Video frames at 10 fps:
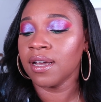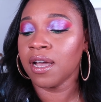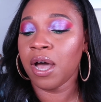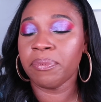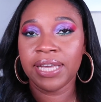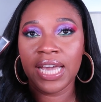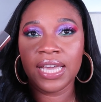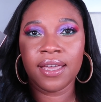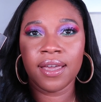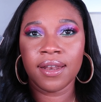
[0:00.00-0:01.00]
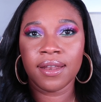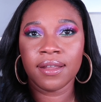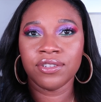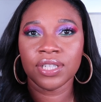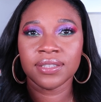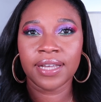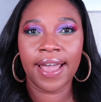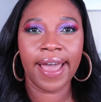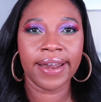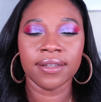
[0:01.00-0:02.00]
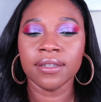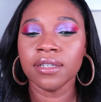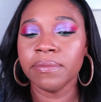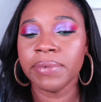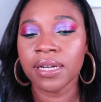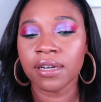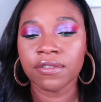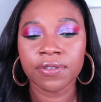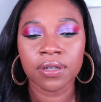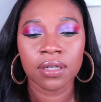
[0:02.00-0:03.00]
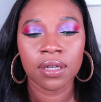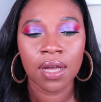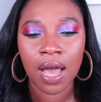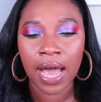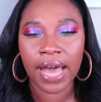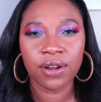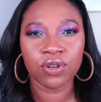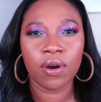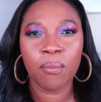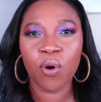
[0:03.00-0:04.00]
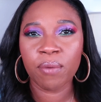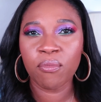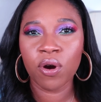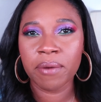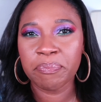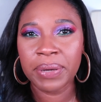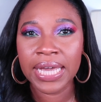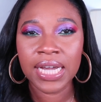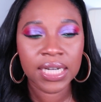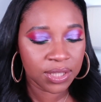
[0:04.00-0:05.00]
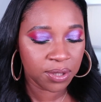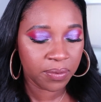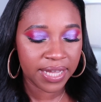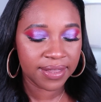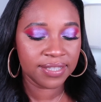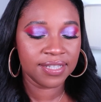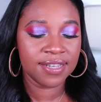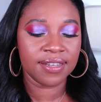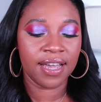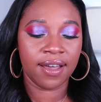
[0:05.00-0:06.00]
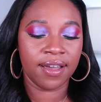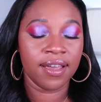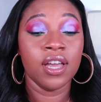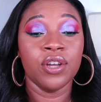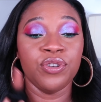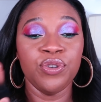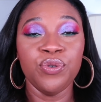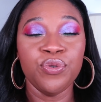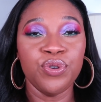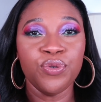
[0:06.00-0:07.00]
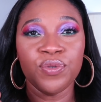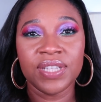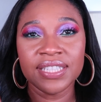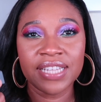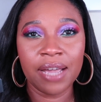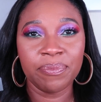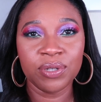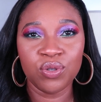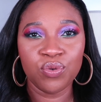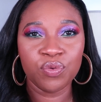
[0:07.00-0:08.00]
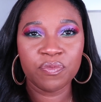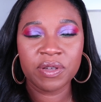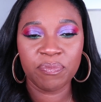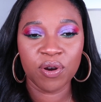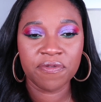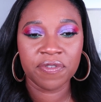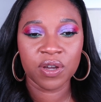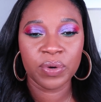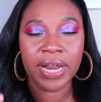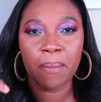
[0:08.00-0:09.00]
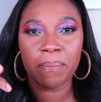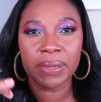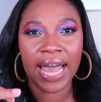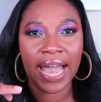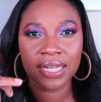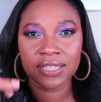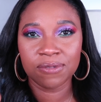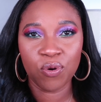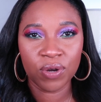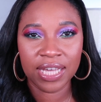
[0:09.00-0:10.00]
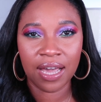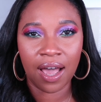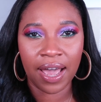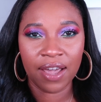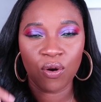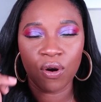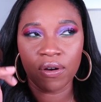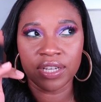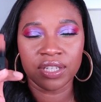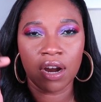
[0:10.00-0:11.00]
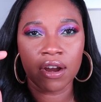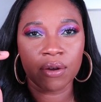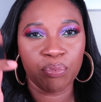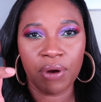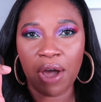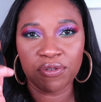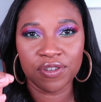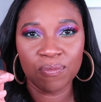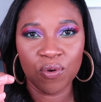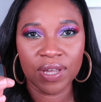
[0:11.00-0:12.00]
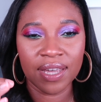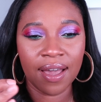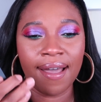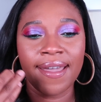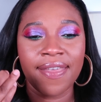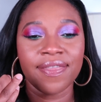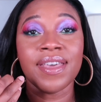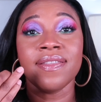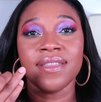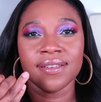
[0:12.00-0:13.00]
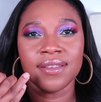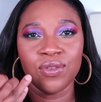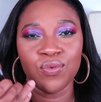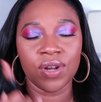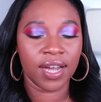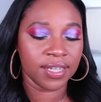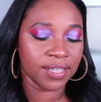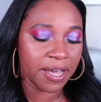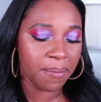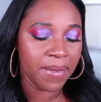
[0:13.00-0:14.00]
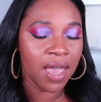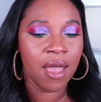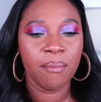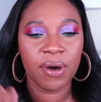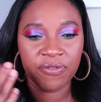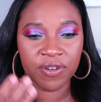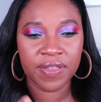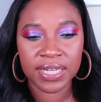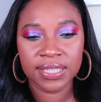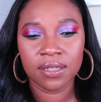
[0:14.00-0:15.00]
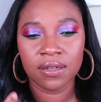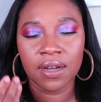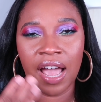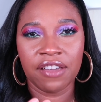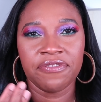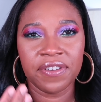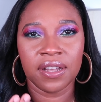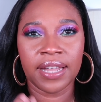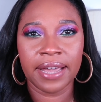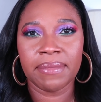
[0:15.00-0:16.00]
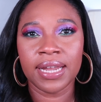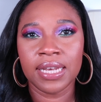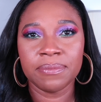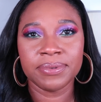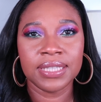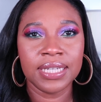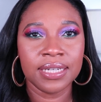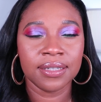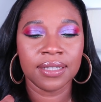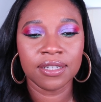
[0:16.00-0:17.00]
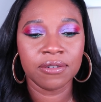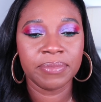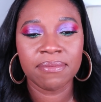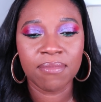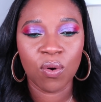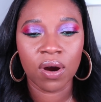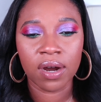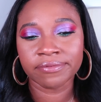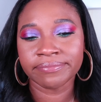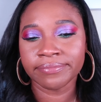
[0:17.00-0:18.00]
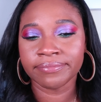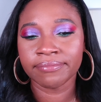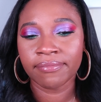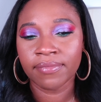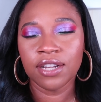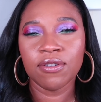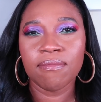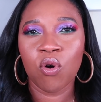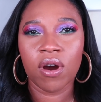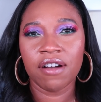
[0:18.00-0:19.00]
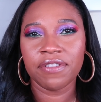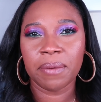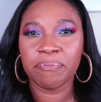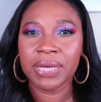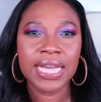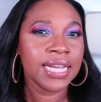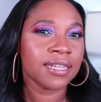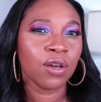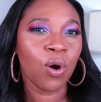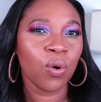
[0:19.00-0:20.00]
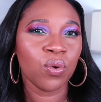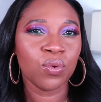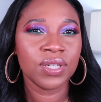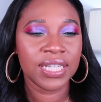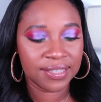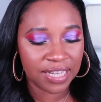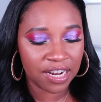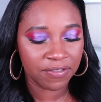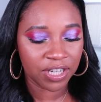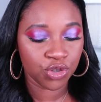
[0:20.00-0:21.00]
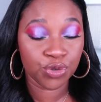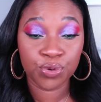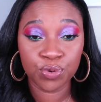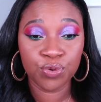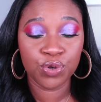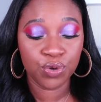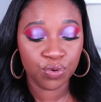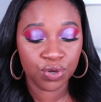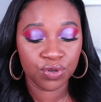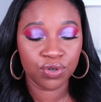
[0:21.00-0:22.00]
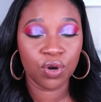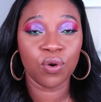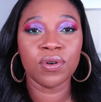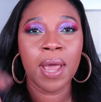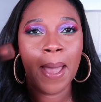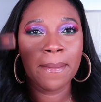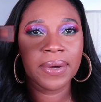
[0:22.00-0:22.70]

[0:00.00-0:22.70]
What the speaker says: Cupcakin, just to add a little bit of, I don't know, more pink to it. This is a nude. This type of nude will be perfect with a black smoky eye or a dark brown smoky eye, and then this nude on the lip. But for this look, I felt like my lips needed a little bit more, a little more of a pink tone instead of a true nude tone.